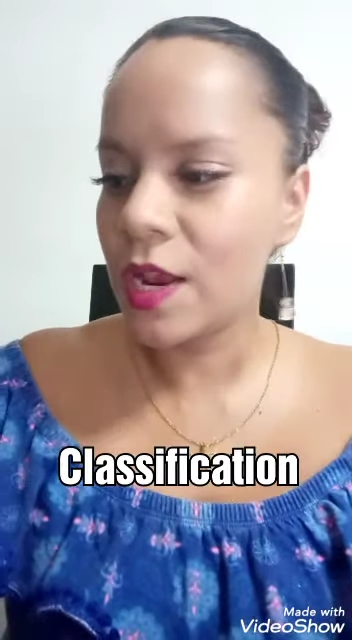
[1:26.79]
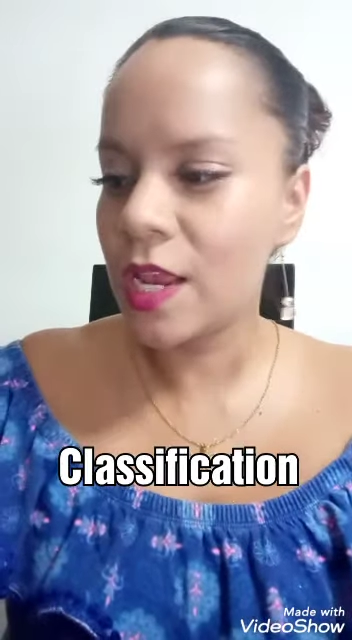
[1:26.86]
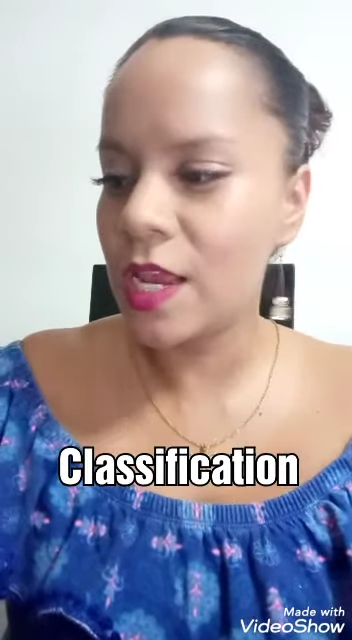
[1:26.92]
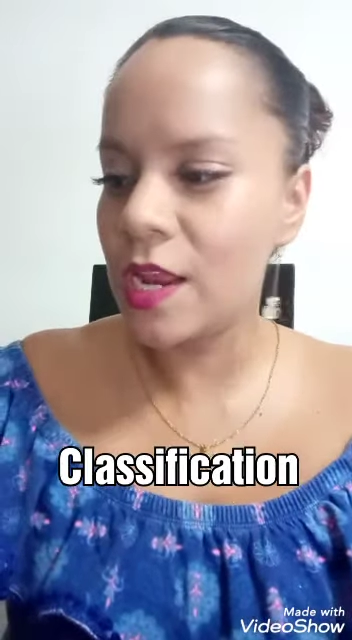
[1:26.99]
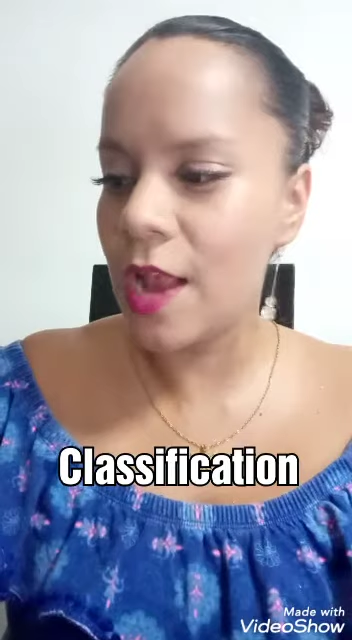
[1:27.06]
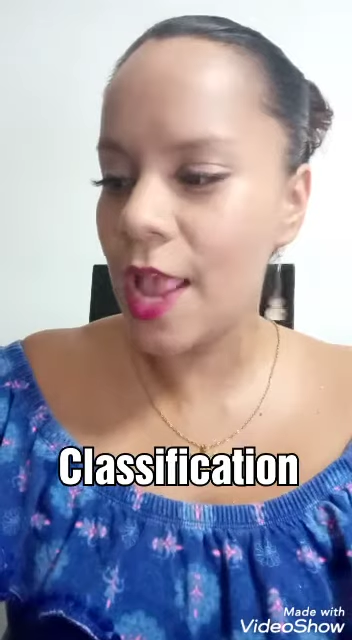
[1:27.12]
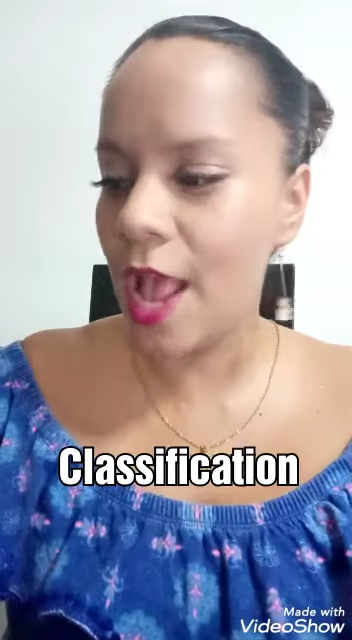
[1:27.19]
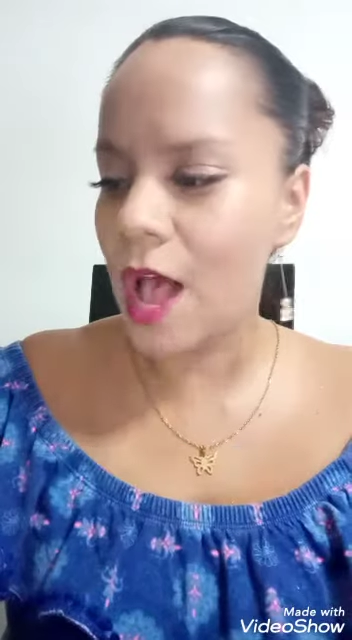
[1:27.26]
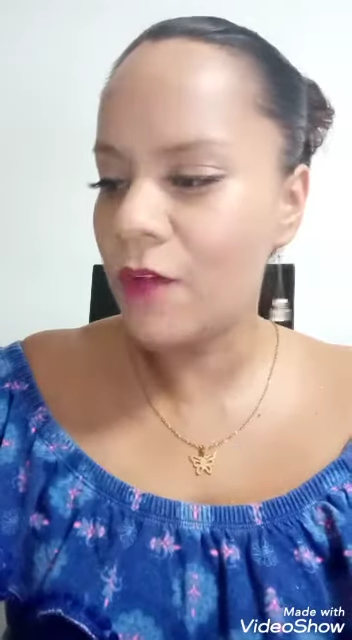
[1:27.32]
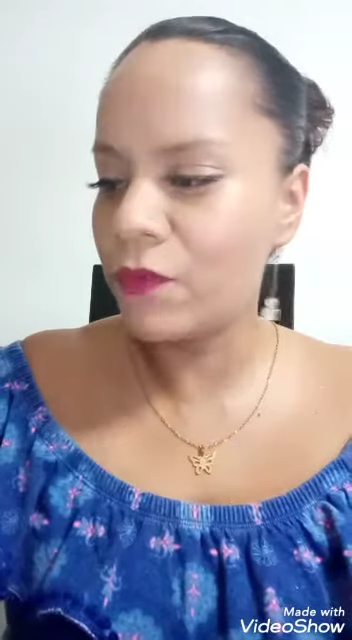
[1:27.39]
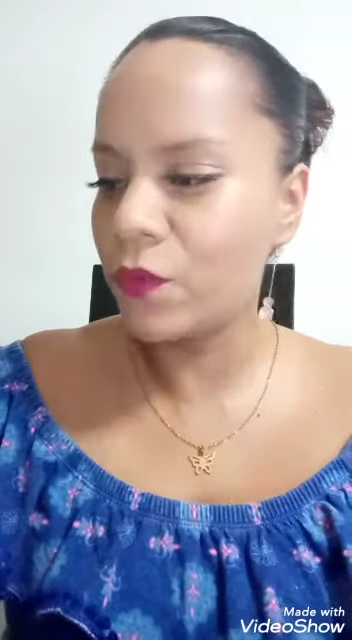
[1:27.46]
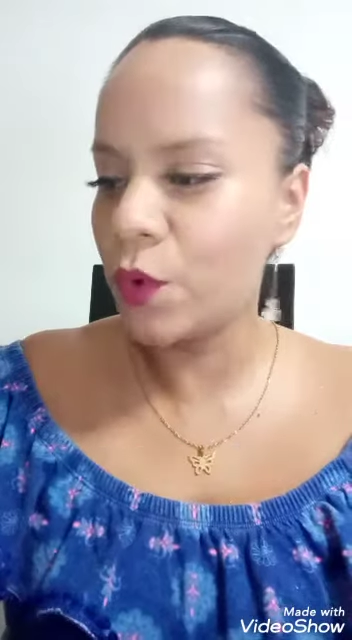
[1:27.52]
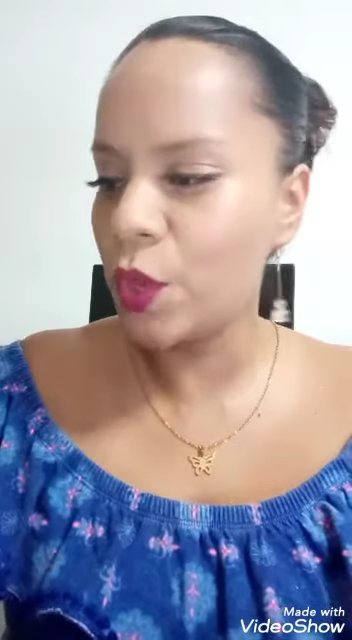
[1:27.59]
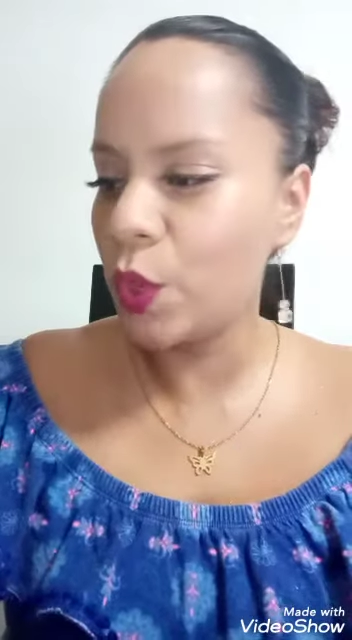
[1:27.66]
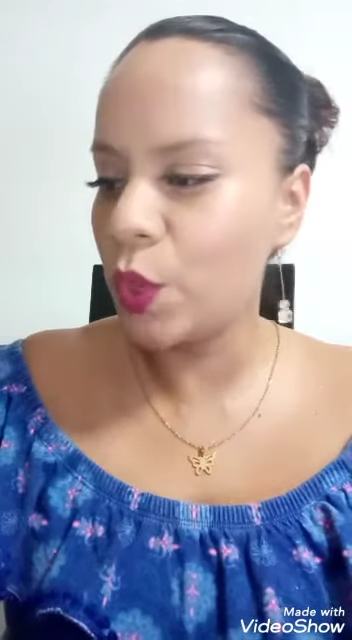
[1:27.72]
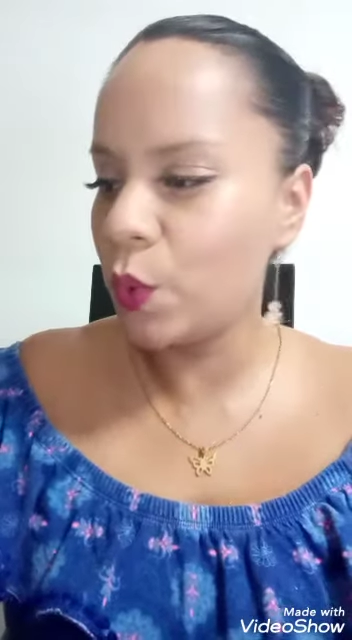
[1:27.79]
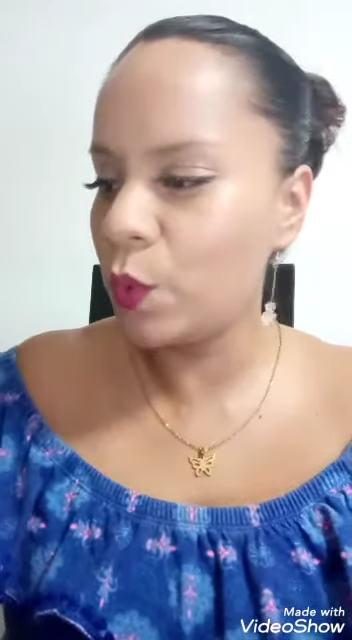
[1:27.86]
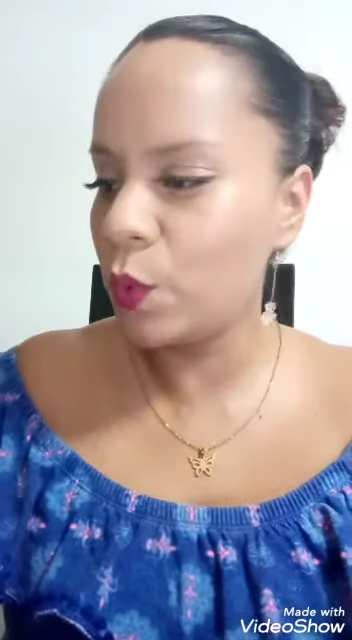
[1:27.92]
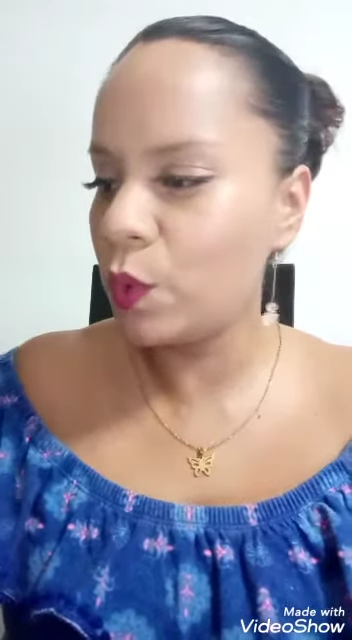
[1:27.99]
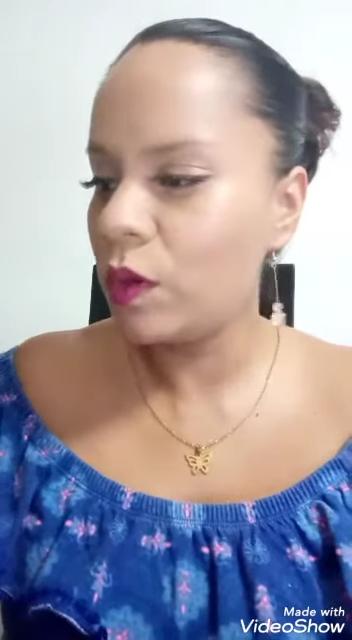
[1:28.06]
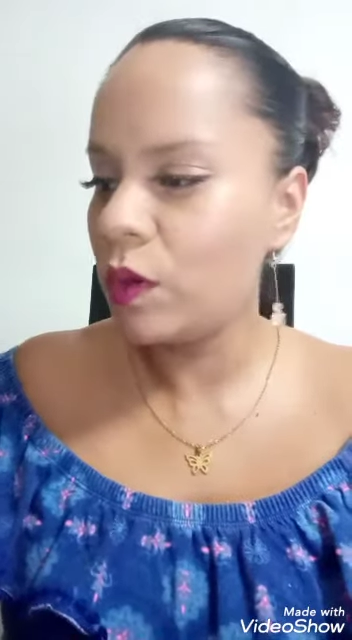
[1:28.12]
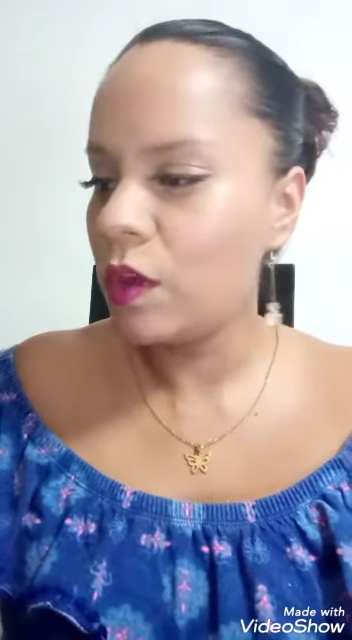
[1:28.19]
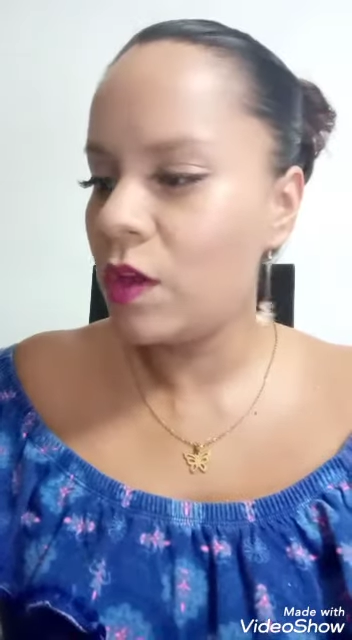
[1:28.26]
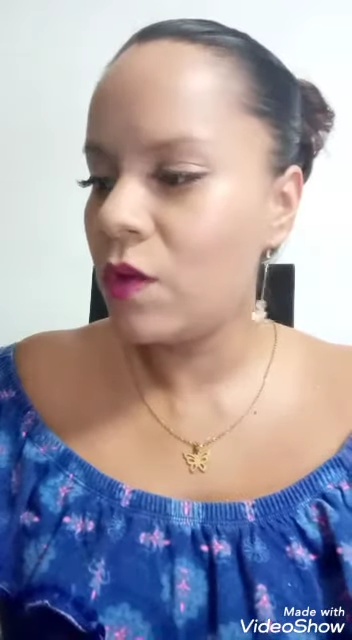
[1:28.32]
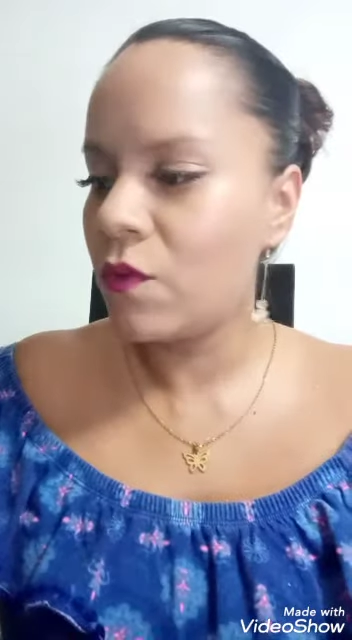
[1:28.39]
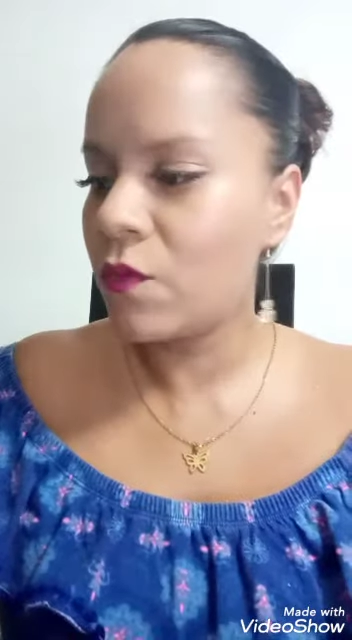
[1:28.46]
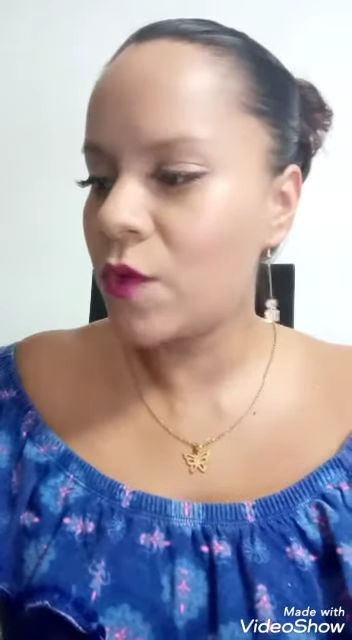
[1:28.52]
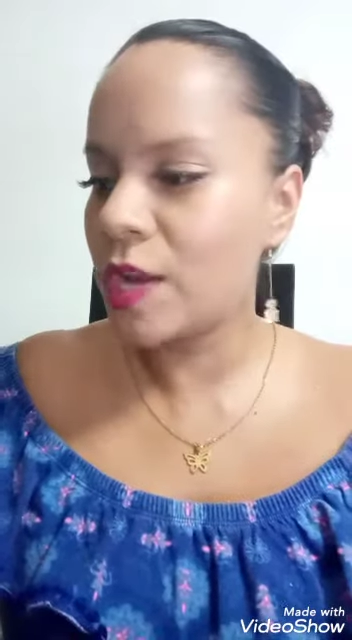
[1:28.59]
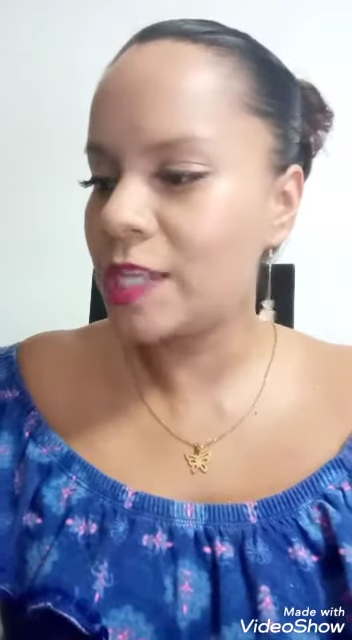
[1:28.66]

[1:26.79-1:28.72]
Here I have for you, for